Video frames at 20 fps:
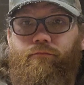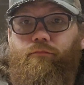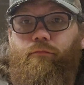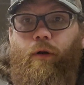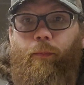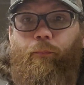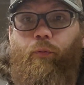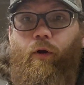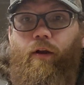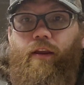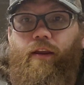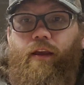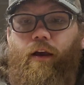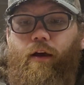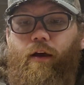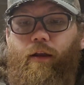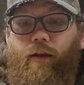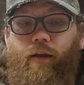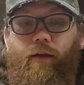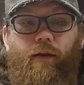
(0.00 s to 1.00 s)
are pretty
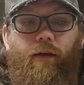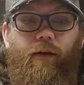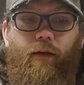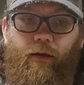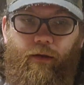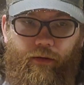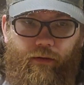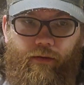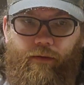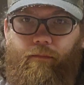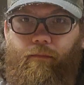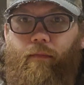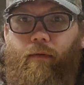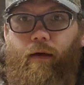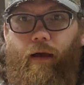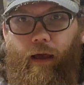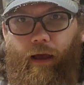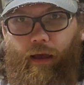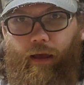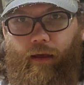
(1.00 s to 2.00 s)
good.
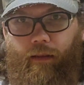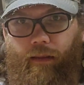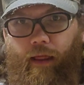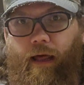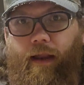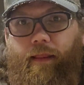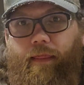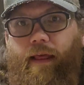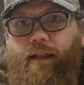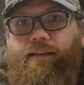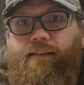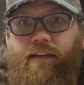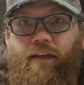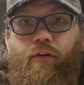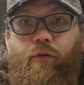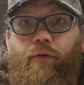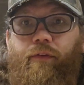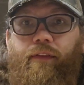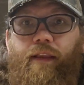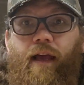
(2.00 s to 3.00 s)
A lot of that's to
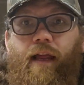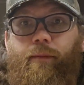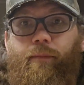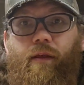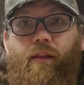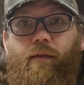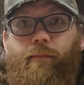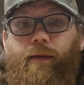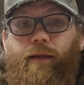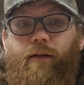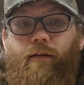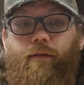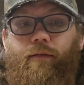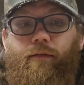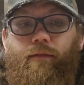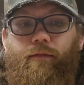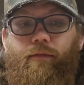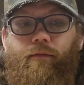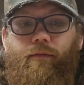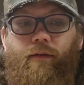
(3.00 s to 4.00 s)
do with 9mm.
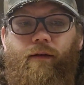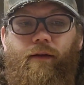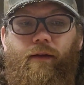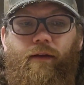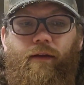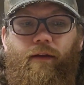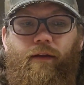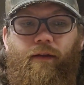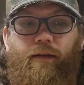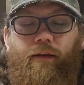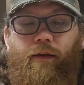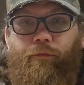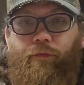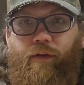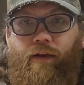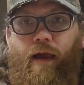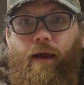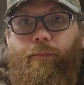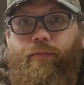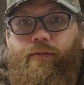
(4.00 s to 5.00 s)
Now for
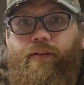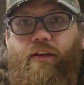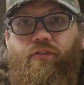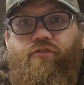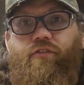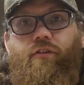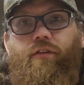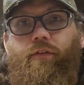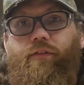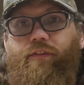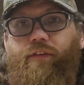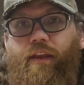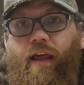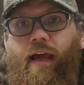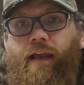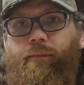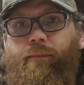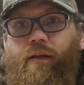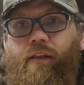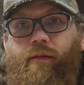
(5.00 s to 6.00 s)
competition use,
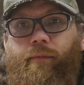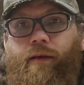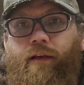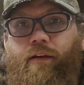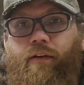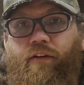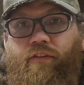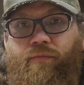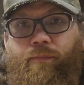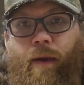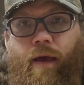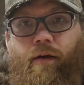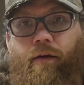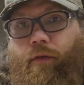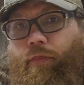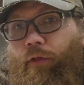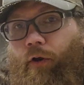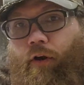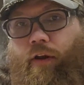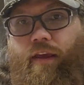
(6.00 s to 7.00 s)
9mm is better than
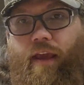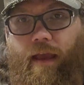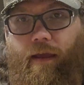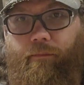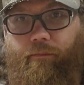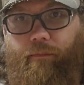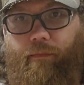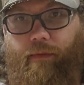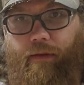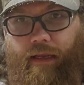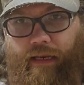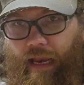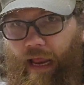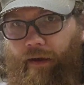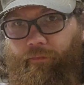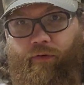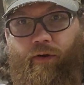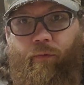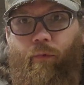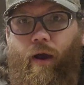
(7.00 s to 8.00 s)
38 in
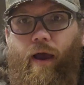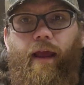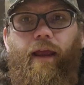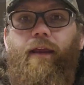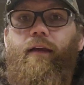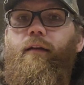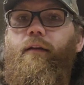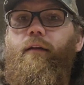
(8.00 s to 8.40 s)
every way.